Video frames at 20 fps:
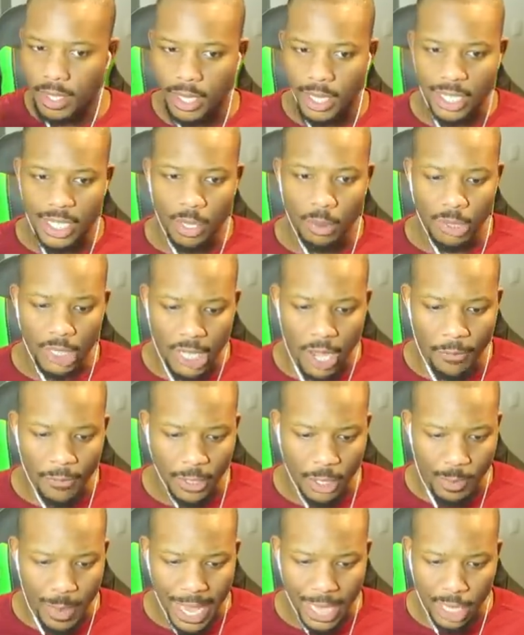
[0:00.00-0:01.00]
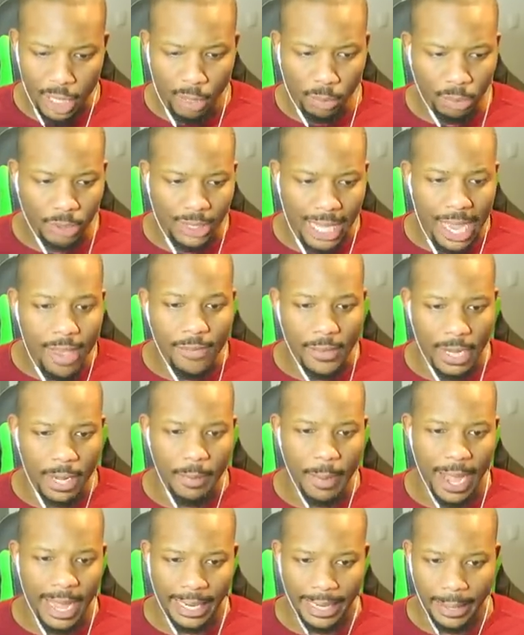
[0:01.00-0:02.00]
You're so selfish, man. You don't save
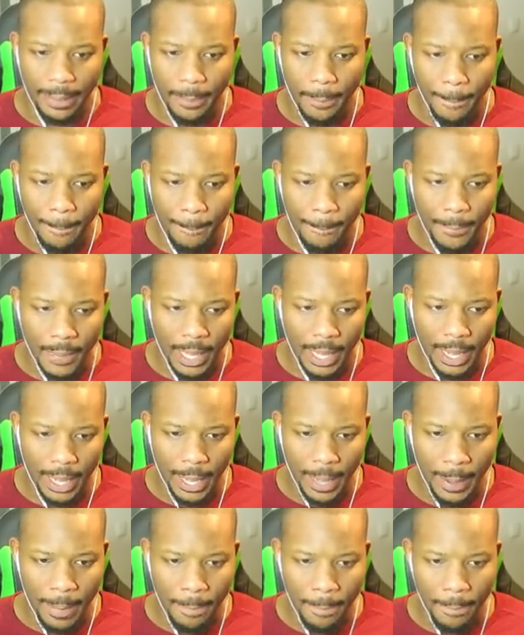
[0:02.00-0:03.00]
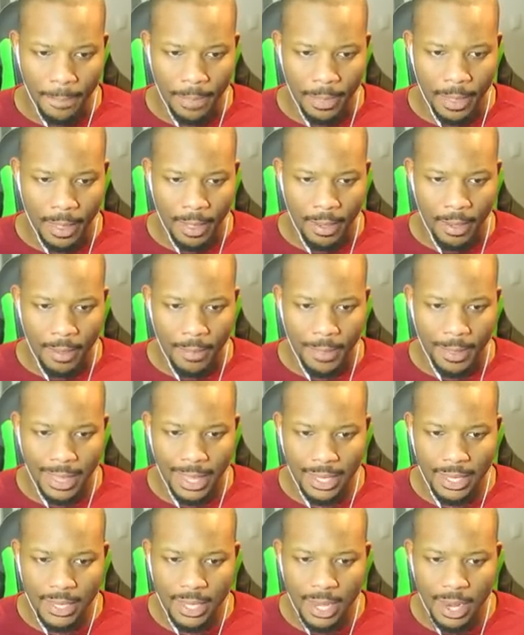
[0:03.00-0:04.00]
anybody. Um, but
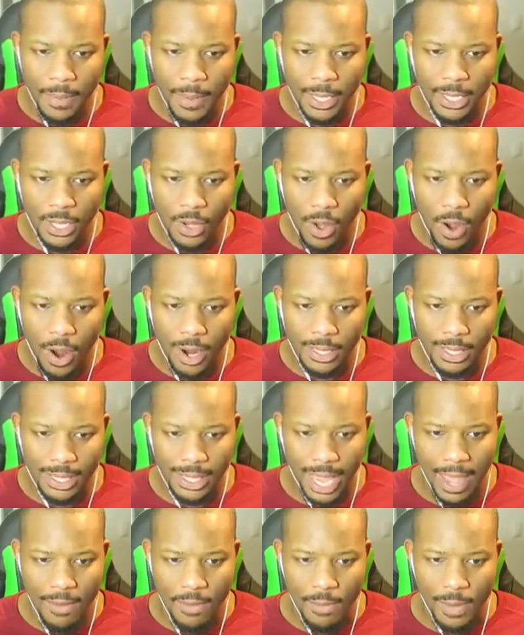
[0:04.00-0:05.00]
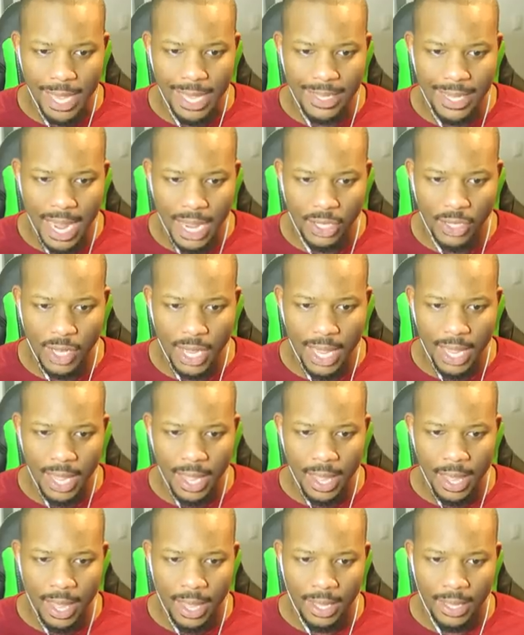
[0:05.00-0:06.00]
this is gonna be so hard to save him. He's
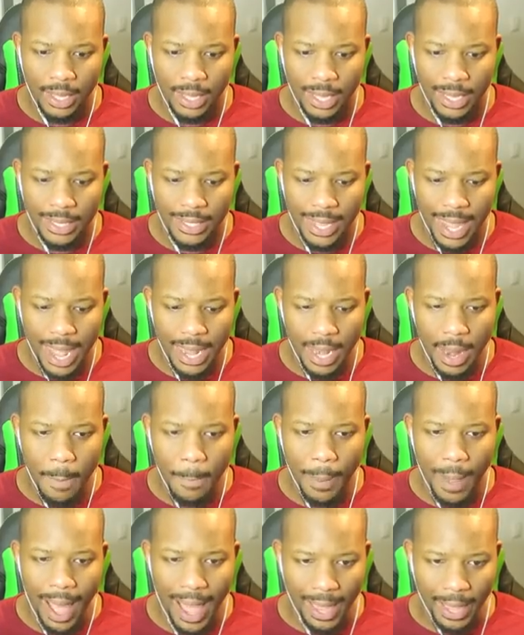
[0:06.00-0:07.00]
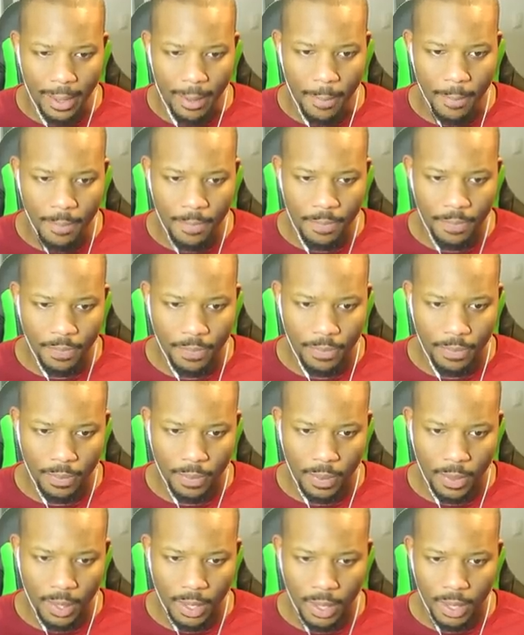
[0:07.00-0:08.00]
actually he's standing by him,
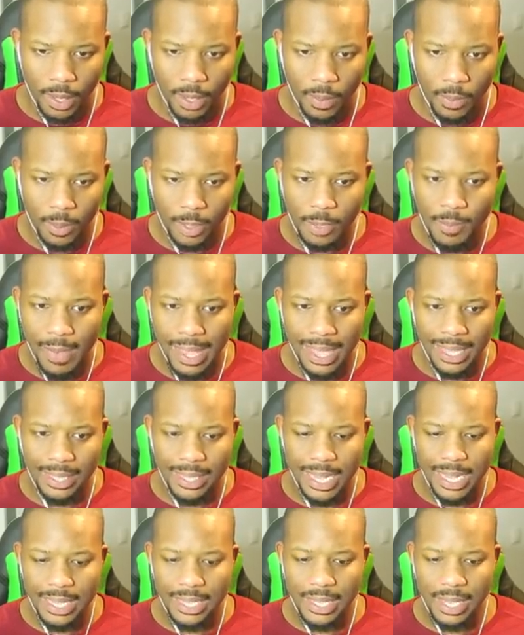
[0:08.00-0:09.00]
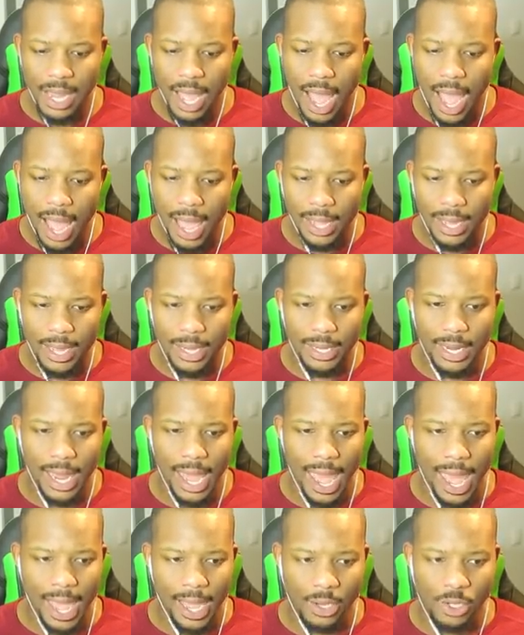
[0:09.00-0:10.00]
which means he's not
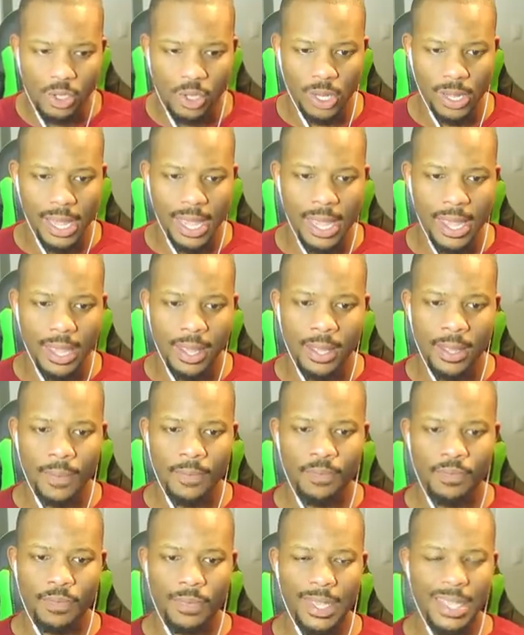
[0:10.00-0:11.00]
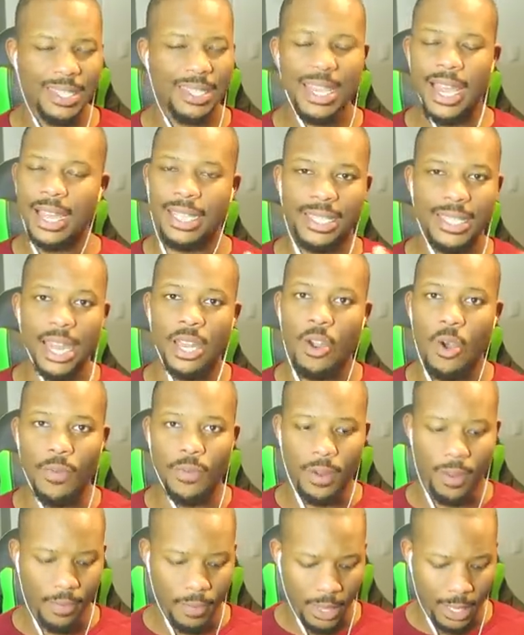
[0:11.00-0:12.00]
gonna actually. He's not. It's not
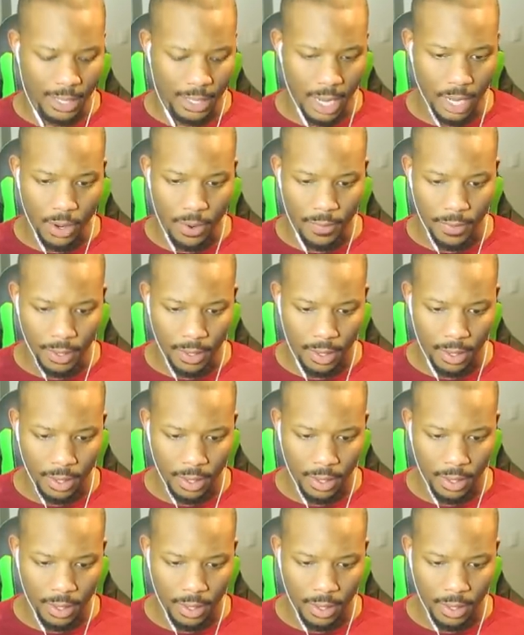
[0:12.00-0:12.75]
over. It's not over.